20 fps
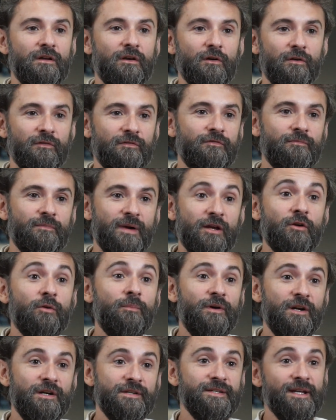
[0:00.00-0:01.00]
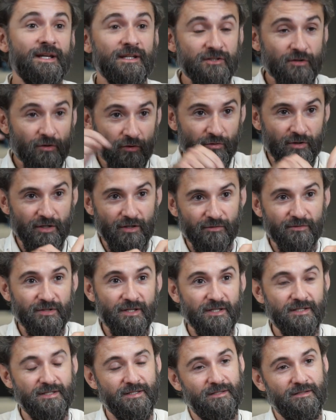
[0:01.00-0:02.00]
of mycoparasites only on
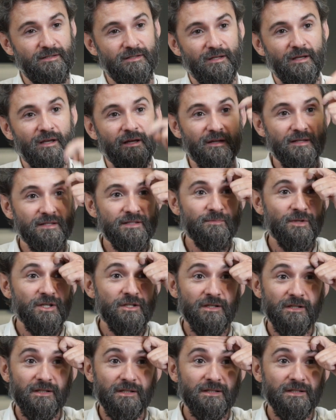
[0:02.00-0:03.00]
these species.